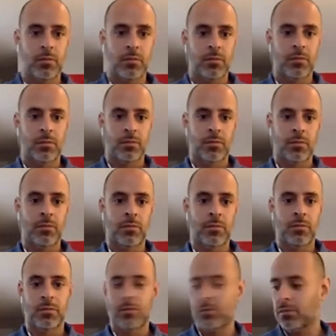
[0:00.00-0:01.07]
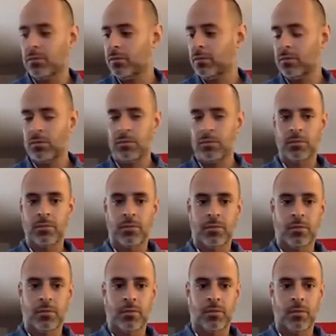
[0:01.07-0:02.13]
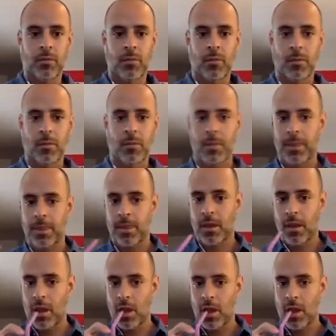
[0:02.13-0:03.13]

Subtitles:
(not speaking)